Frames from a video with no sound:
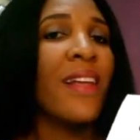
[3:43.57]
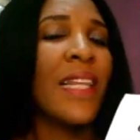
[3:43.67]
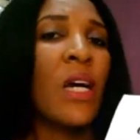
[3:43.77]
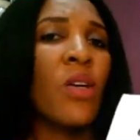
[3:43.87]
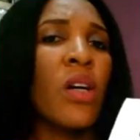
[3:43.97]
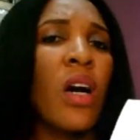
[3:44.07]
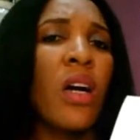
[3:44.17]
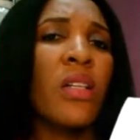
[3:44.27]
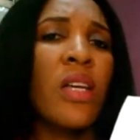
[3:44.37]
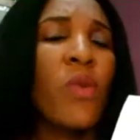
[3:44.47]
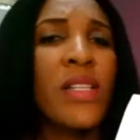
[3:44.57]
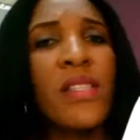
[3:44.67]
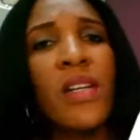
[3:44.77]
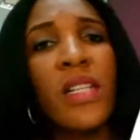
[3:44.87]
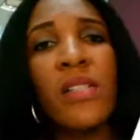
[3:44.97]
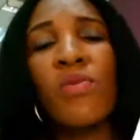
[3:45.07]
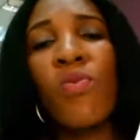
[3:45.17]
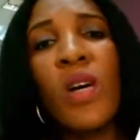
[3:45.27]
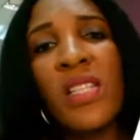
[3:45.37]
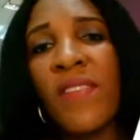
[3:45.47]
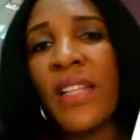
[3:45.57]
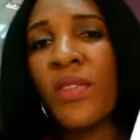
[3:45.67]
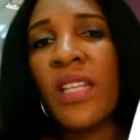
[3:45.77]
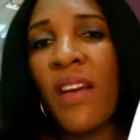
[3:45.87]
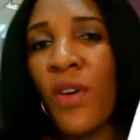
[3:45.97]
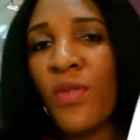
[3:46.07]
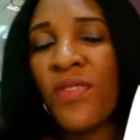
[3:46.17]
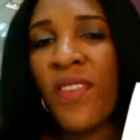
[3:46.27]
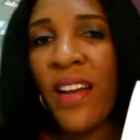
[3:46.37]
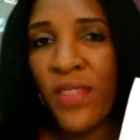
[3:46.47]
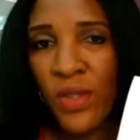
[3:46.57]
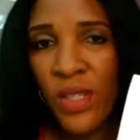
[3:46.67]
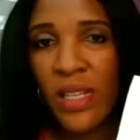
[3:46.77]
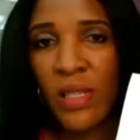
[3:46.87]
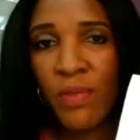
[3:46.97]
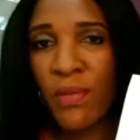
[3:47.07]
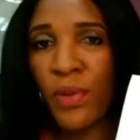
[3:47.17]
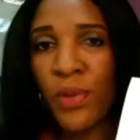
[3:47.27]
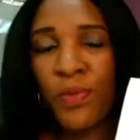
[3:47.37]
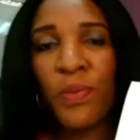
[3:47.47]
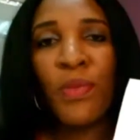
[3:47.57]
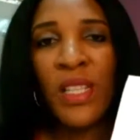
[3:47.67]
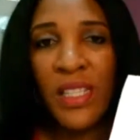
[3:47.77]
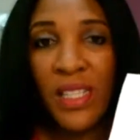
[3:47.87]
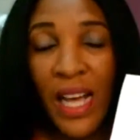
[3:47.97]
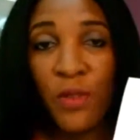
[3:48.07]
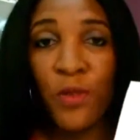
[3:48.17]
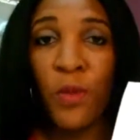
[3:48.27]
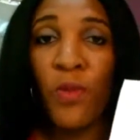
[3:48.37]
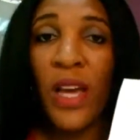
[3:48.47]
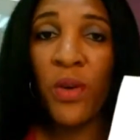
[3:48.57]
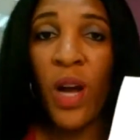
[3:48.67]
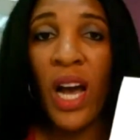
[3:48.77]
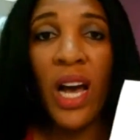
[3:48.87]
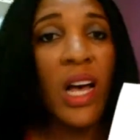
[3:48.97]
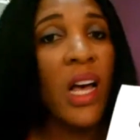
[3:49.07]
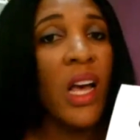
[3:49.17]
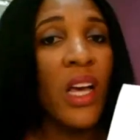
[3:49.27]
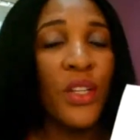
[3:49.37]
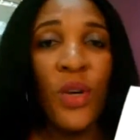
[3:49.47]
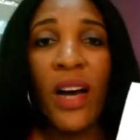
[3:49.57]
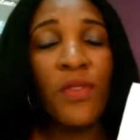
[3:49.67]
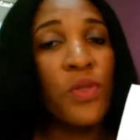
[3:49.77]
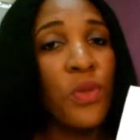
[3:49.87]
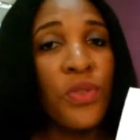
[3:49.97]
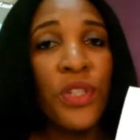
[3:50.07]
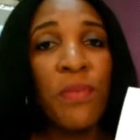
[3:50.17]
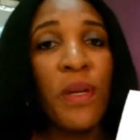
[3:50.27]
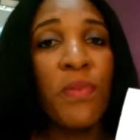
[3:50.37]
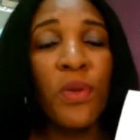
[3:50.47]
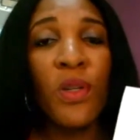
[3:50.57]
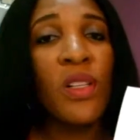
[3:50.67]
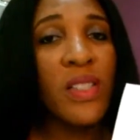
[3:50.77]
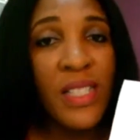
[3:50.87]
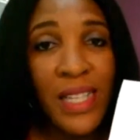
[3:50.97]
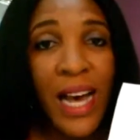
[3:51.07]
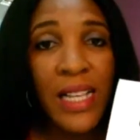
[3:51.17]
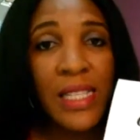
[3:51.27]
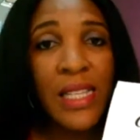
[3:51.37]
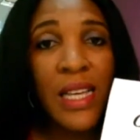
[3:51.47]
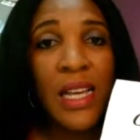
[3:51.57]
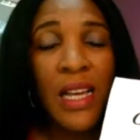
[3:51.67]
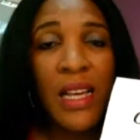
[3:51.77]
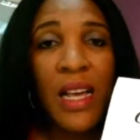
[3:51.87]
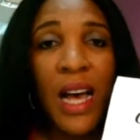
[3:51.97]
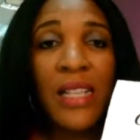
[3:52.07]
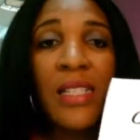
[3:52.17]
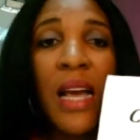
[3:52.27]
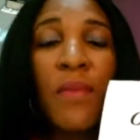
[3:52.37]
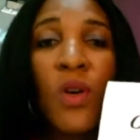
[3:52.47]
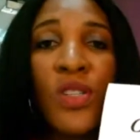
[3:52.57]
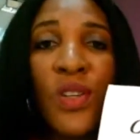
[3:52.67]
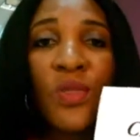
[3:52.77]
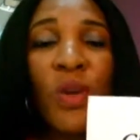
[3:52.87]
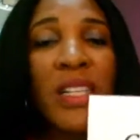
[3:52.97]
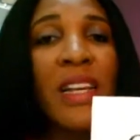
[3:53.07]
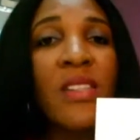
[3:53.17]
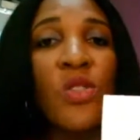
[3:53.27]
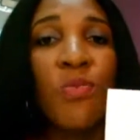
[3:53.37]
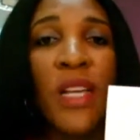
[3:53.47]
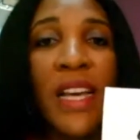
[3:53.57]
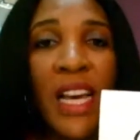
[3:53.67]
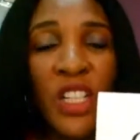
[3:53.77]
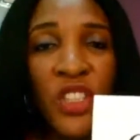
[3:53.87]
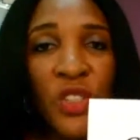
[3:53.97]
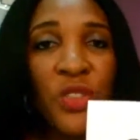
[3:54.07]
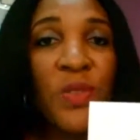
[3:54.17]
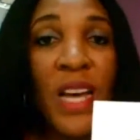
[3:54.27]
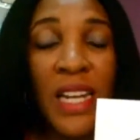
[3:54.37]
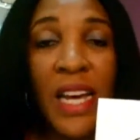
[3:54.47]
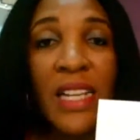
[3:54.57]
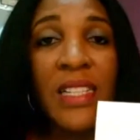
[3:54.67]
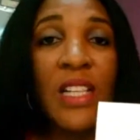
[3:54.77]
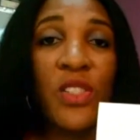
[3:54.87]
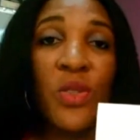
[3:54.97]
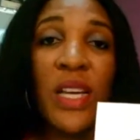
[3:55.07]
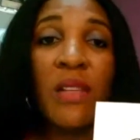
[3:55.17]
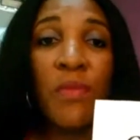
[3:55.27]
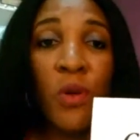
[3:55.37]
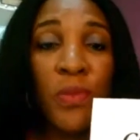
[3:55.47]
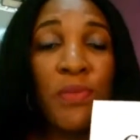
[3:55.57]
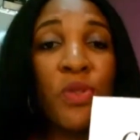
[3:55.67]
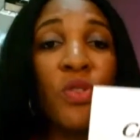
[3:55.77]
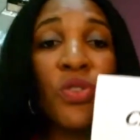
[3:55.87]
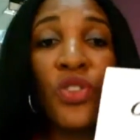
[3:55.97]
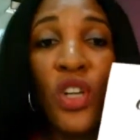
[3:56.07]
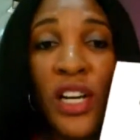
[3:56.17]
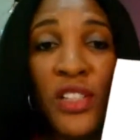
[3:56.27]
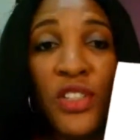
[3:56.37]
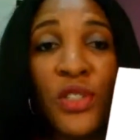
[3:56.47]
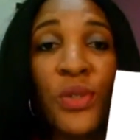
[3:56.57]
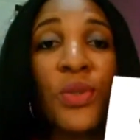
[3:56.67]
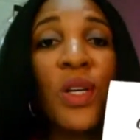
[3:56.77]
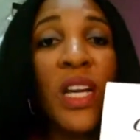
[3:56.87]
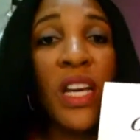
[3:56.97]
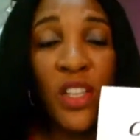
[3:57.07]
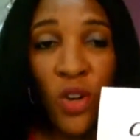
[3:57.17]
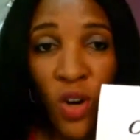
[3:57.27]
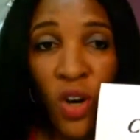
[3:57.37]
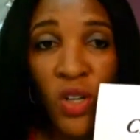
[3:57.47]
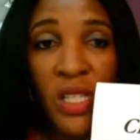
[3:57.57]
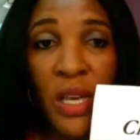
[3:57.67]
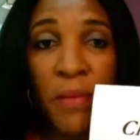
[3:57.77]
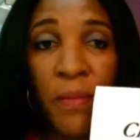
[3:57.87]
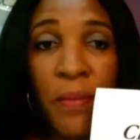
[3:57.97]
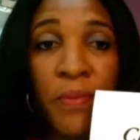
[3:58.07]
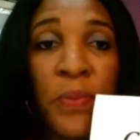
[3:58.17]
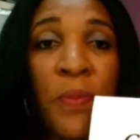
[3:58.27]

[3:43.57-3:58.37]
Now, the question is, what if I don't have up to 5 to 6 people? Start from where you have. You have 2, 3 people, start. As time goes on, when there's duplication, you realize that you get more people to join you in your core team.